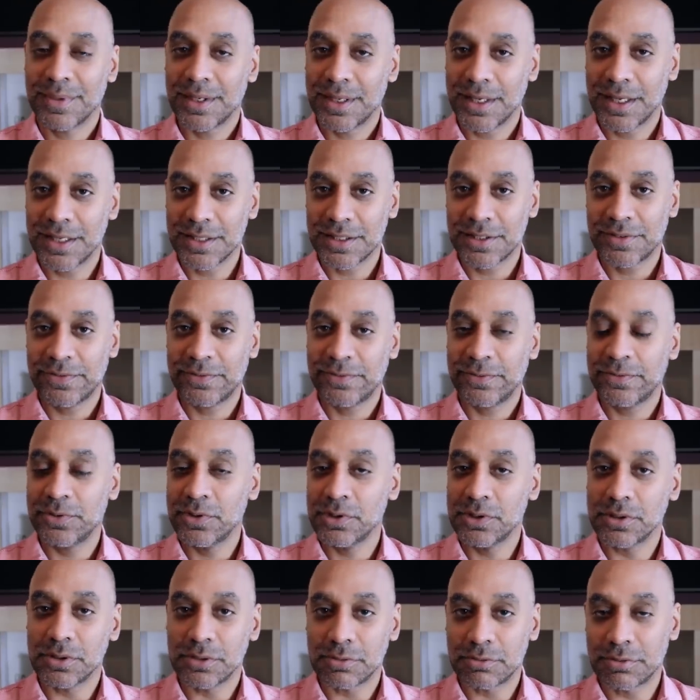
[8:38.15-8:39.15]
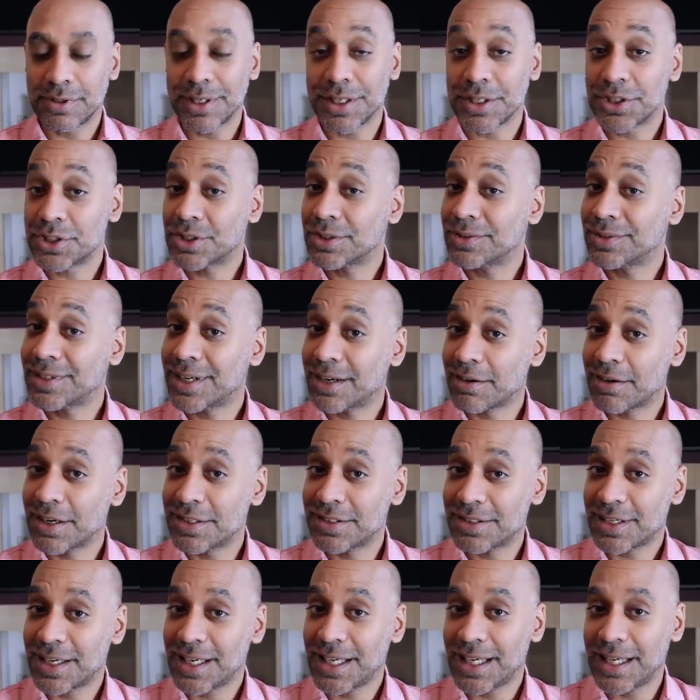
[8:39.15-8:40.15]
It's full, rich, dare I
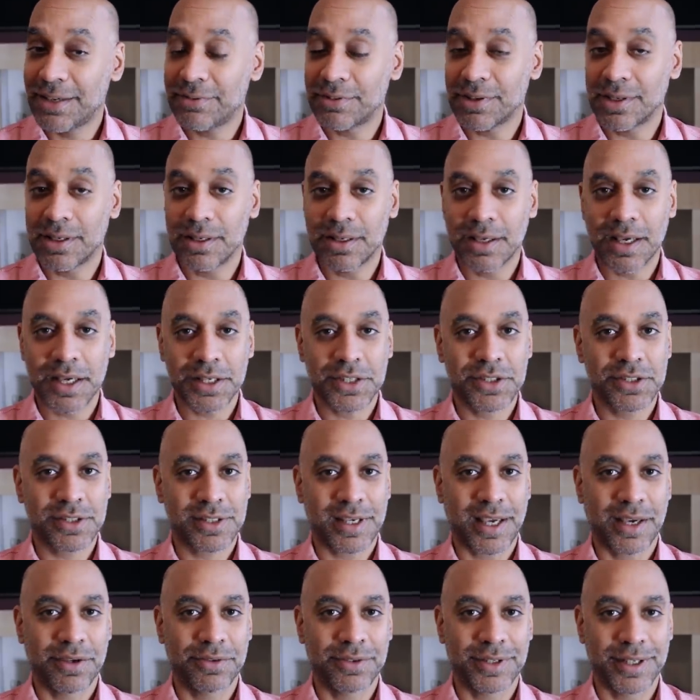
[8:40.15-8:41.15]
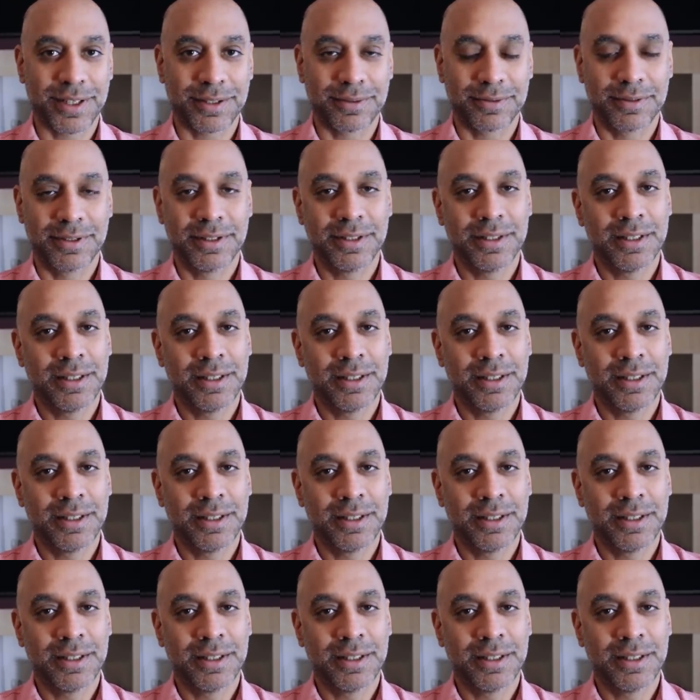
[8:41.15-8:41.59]
say even lush sounding.